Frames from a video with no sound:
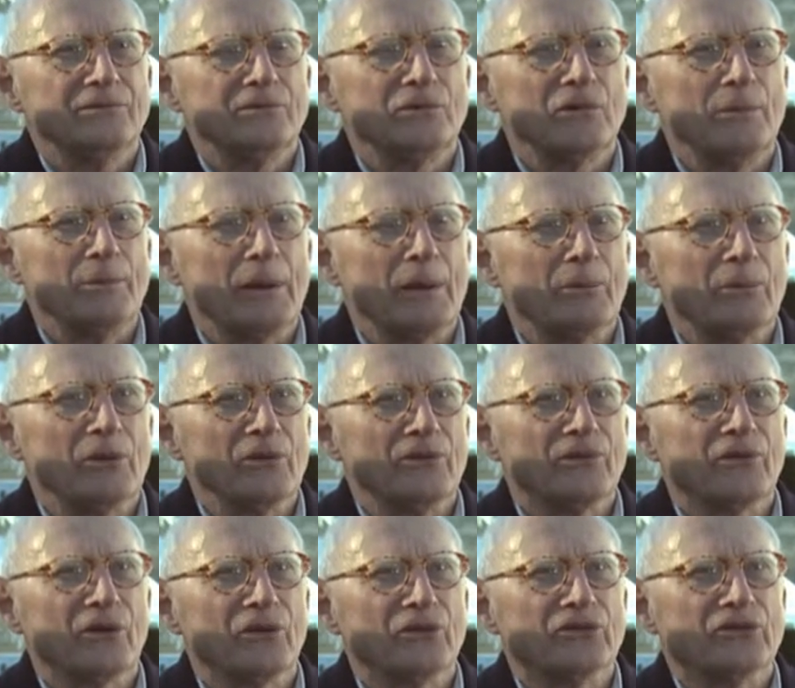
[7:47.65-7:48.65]
remember the
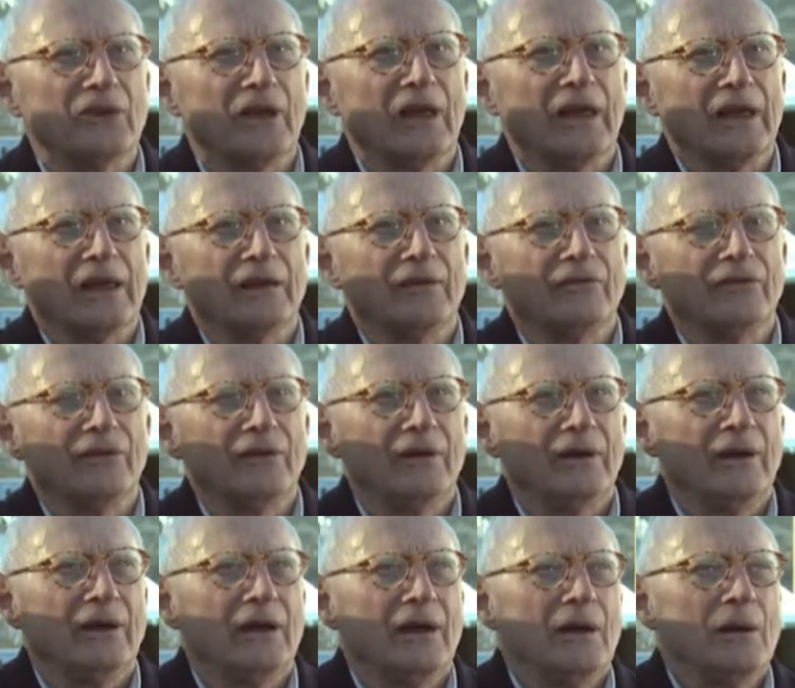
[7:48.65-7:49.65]
first day of
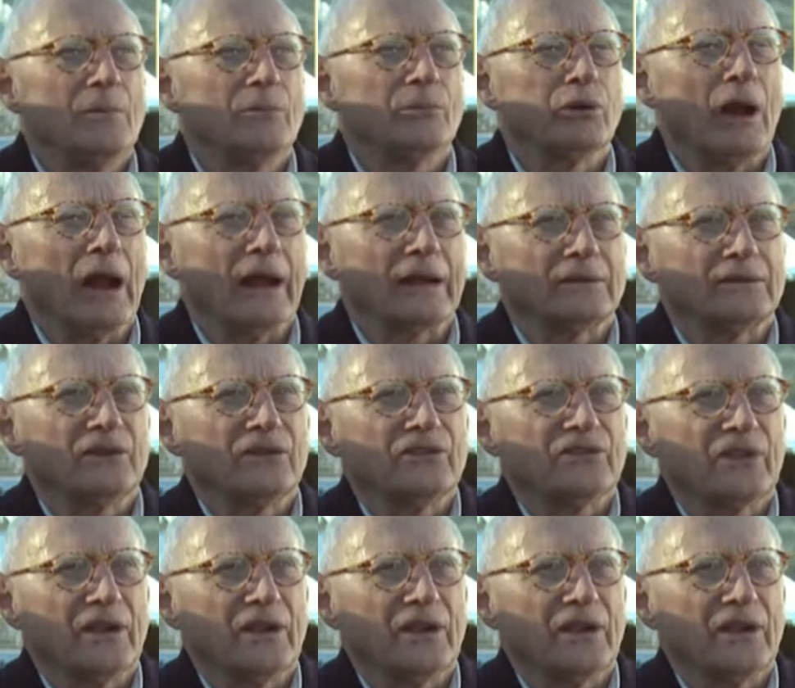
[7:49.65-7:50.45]
practice.